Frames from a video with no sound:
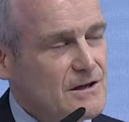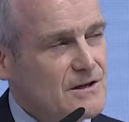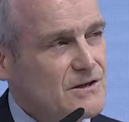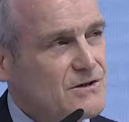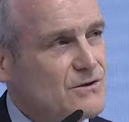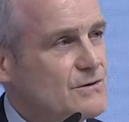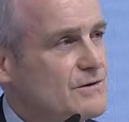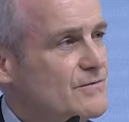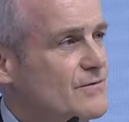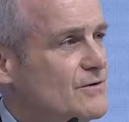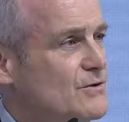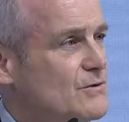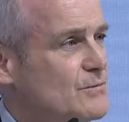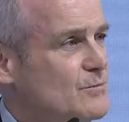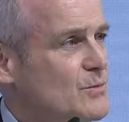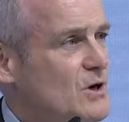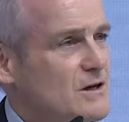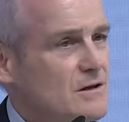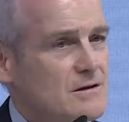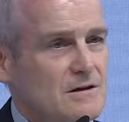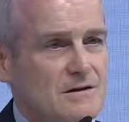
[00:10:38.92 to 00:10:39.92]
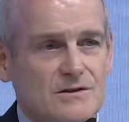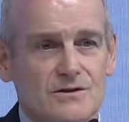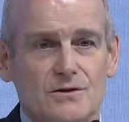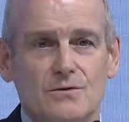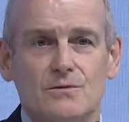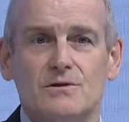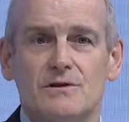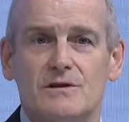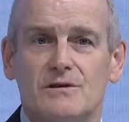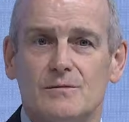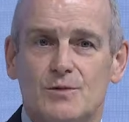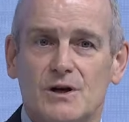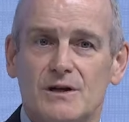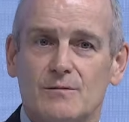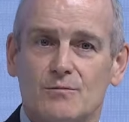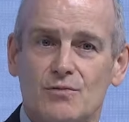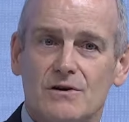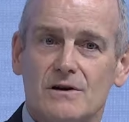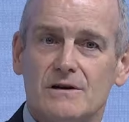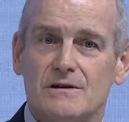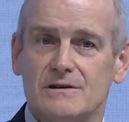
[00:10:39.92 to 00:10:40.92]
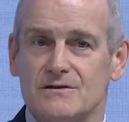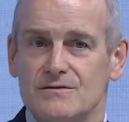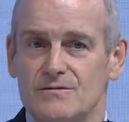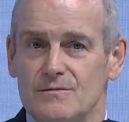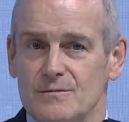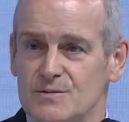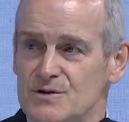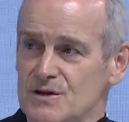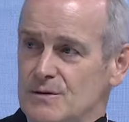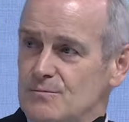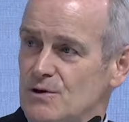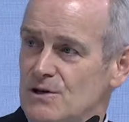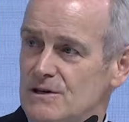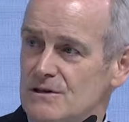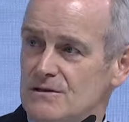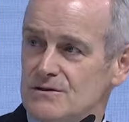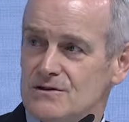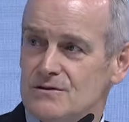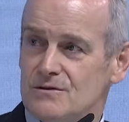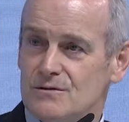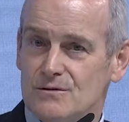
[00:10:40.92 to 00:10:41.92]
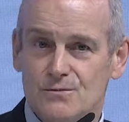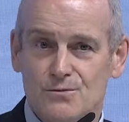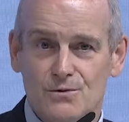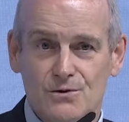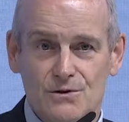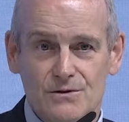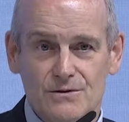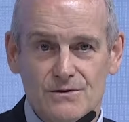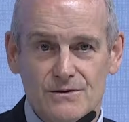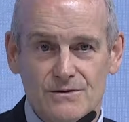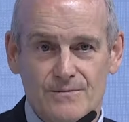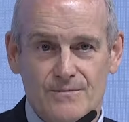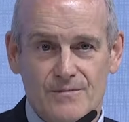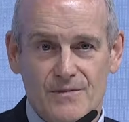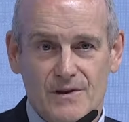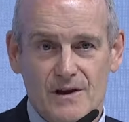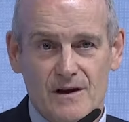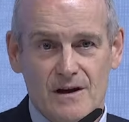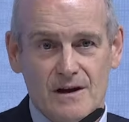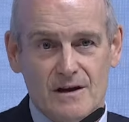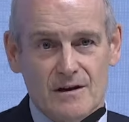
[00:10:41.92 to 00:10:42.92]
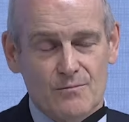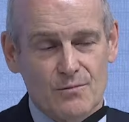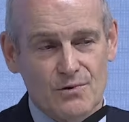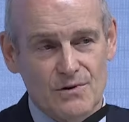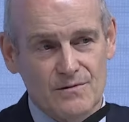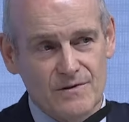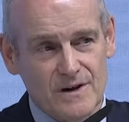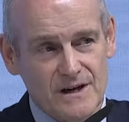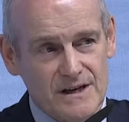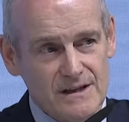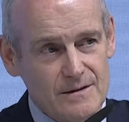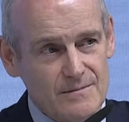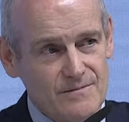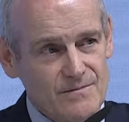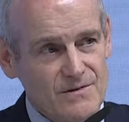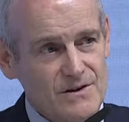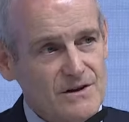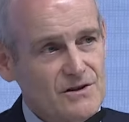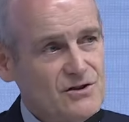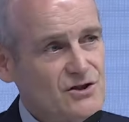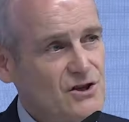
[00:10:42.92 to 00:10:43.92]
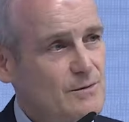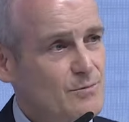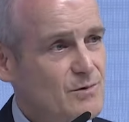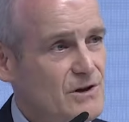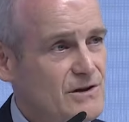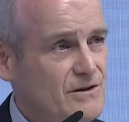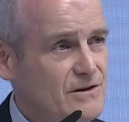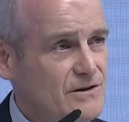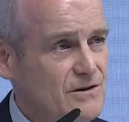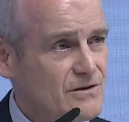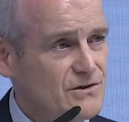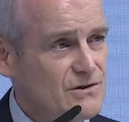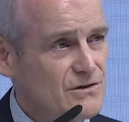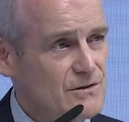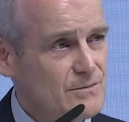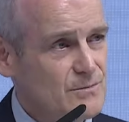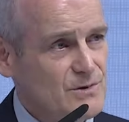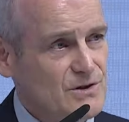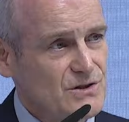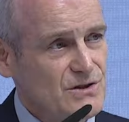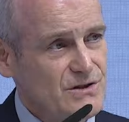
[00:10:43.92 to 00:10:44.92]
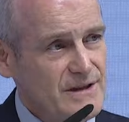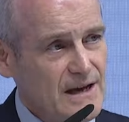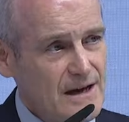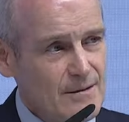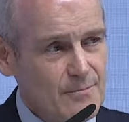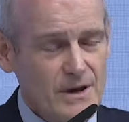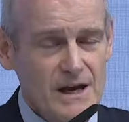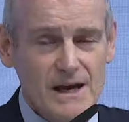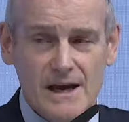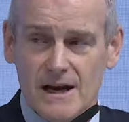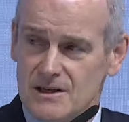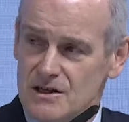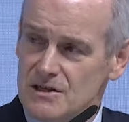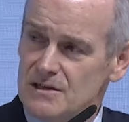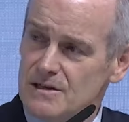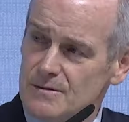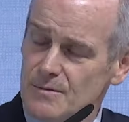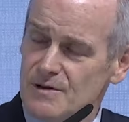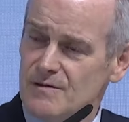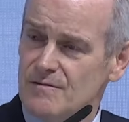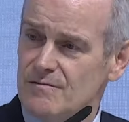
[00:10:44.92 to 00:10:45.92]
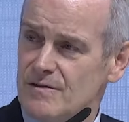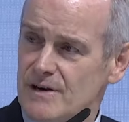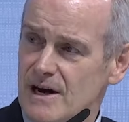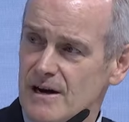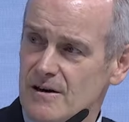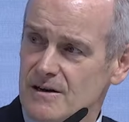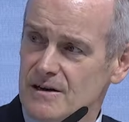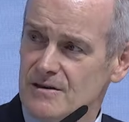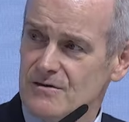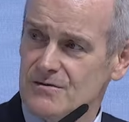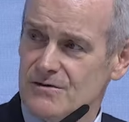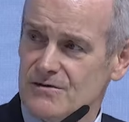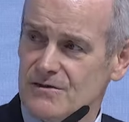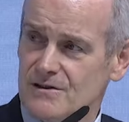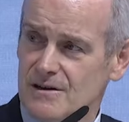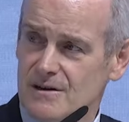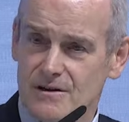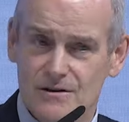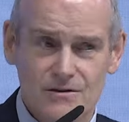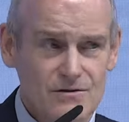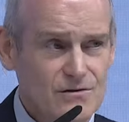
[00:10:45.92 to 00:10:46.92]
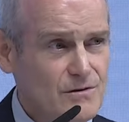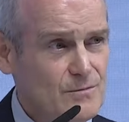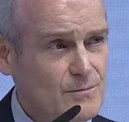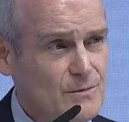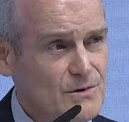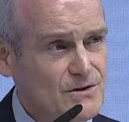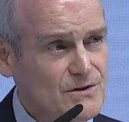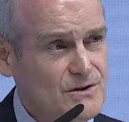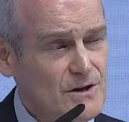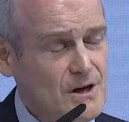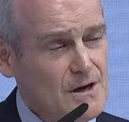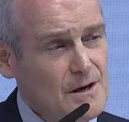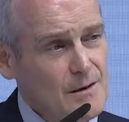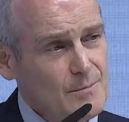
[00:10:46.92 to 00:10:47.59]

So if your model is only to bring products from somewhere else in the world and provide them very cheaply to consumers, that may actually be very interesting consumers,